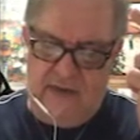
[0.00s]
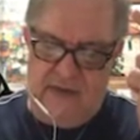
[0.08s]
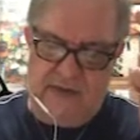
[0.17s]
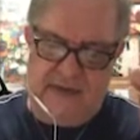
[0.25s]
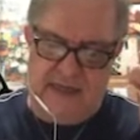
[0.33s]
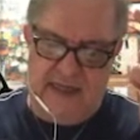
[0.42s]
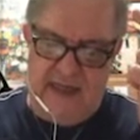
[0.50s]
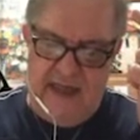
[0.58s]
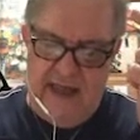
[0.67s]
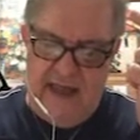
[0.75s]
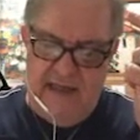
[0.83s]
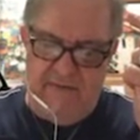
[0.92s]
you see,
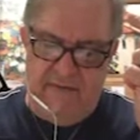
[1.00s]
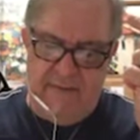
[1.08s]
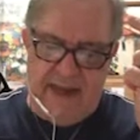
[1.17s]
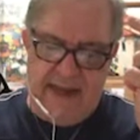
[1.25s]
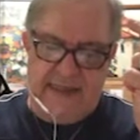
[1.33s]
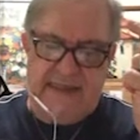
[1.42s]
if we make a